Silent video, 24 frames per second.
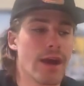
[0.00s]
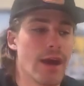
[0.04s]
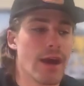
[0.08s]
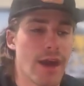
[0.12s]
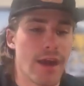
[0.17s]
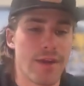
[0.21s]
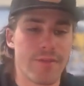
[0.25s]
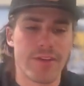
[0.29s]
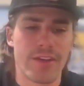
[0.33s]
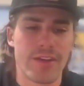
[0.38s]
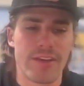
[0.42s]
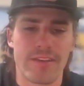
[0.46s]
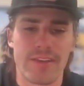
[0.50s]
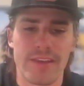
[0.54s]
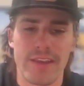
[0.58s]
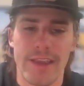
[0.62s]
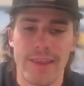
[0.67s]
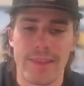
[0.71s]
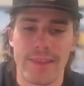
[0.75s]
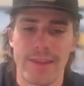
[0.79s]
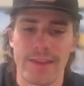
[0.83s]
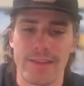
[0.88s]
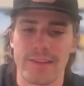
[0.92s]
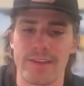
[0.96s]
Obviously,
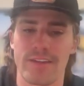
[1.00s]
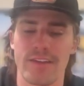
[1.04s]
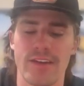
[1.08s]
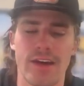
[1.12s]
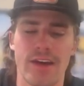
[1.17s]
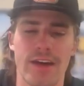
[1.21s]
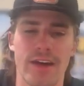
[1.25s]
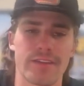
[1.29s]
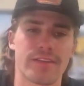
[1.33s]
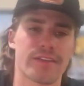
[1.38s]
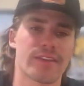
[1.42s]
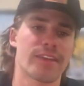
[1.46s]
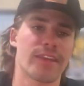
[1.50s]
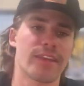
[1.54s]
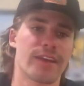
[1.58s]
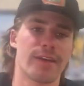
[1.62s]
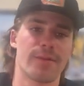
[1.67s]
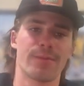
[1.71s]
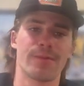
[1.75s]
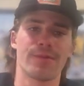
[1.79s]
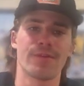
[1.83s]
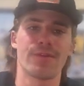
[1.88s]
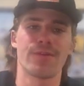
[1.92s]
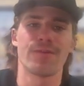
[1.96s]
I think this cost
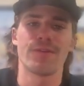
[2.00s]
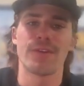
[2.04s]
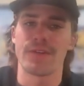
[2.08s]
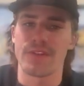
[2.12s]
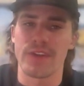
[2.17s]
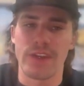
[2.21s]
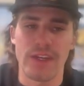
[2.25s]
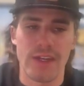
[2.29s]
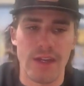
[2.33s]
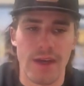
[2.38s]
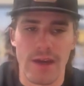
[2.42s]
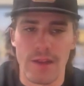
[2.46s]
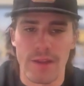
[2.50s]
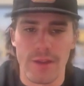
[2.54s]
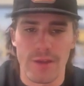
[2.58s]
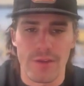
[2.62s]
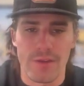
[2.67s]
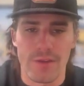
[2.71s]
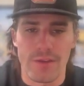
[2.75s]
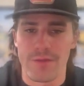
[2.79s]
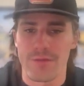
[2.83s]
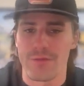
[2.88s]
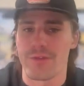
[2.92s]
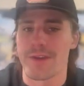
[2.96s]
them
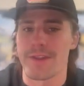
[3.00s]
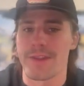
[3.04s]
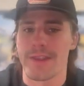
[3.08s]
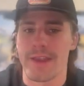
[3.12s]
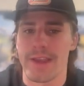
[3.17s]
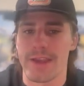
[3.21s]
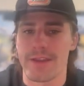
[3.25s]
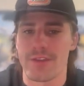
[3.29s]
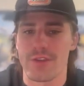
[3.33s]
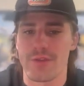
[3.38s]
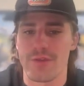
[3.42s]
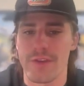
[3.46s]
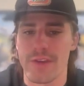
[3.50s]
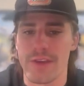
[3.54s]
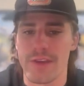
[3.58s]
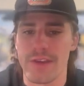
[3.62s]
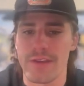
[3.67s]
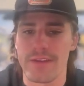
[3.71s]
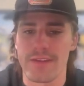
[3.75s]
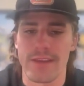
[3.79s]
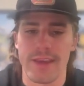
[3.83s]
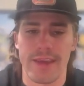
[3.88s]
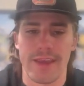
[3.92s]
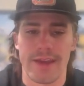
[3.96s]
$50 in freelancer
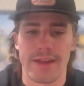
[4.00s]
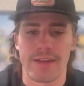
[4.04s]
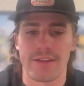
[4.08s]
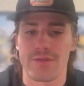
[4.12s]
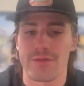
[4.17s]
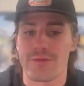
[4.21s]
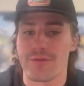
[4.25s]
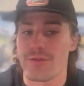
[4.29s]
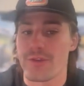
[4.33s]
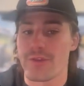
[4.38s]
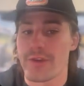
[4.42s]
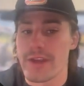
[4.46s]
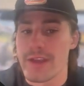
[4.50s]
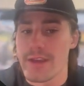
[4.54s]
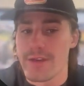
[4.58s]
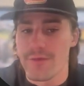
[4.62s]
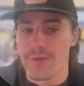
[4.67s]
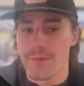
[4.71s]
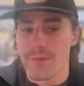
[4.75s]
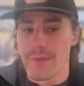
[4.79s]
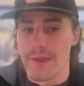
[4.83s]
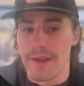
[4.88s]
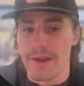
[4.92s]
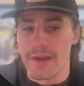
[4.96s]
fees, and it's free
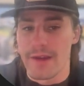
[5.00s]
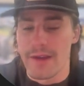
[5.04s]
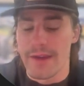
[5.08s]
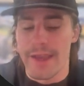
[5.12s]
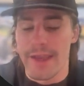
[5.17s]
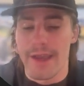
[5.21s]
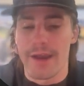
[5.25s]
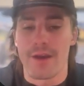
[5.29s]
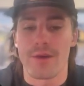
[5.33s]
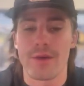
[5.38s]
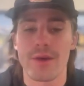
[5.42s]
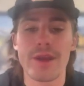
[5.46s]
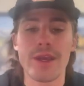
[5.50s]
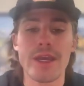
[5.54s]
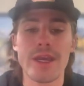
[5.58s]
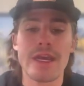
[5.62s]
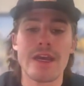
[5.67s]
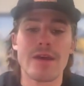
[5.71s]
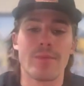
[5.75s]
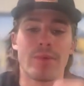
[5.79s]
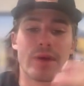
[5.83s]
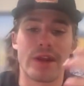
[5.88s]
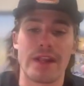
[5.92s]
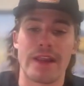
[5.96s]
from there on out,
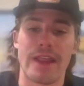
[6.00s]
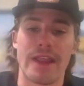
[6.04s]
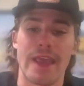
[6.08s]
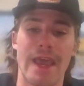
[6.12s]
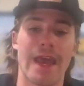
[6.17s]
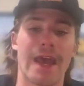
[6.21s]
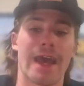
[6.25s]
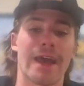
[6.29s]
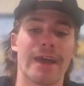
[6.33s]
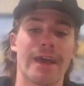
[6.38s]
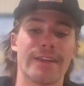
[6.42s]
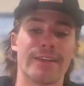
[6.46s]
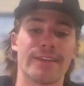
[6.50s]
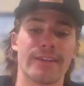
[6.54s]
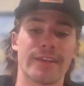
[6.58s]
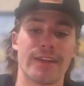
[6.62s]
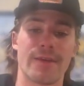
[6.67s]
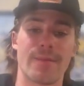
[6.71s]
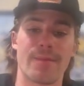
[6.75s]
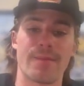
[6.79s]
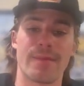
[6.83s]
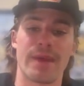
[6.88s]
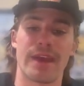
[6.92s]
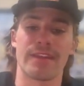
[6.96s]
but it adds an
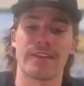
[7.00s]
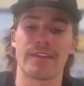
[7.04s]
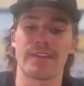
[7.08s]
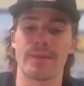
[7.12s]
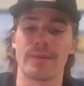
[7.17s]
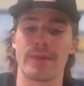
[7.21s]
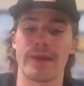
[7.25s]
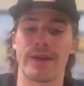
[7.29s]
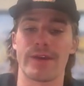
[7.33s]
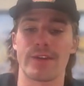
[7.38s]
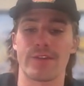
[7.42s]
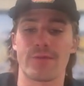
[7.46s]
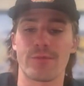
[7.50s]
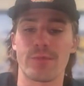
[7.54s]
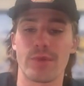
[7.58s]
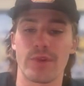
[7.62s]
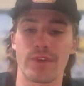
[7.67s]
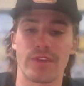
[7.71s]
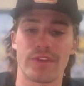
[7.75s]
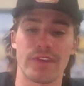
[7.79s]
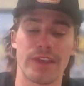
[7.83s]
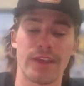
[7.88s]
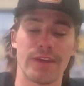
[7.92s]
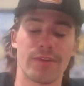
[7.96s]
immense amount of
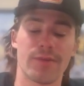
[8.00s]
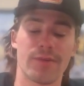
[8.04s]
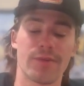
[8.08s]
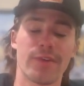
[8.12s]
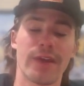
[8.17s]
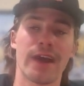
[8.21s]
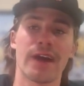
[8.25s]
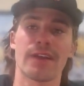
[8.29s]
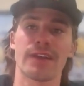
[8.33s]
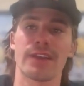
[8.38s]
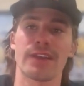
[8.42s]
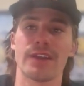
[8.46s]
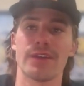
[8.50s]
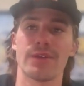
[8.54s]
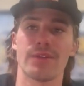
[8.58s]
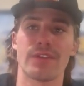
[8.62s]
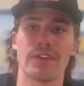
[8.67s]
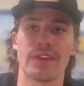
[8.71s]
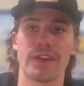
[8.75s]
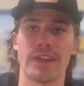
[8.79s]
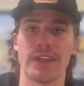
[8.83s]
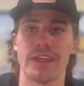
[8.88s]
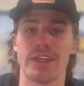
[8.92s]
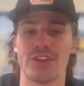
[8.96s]
perceived value
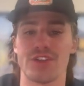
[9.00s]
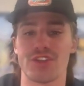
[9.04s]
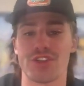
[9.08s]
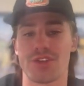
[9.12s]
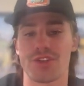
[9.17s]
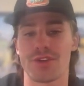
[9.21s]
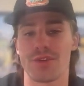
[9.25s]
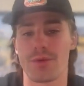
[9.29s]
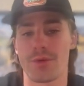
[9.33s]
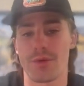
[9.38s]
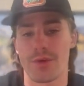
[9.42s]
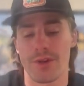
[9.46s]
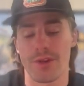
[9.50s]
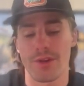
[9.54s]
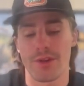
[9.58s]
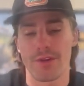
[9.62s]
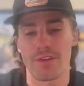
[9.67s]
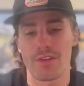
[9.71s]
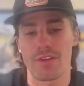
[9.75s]
to each order.